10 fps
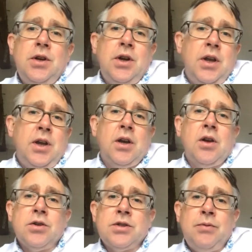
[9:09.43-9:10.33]
We can get
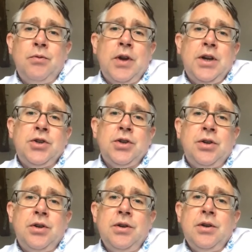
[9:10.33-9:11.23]
cost
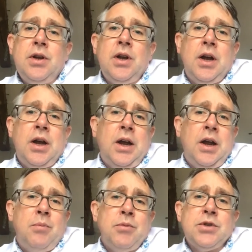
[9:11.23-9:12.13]
inflation,
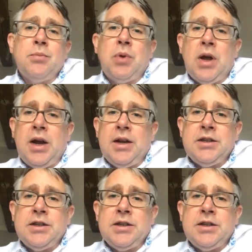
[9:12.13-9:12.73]
supplier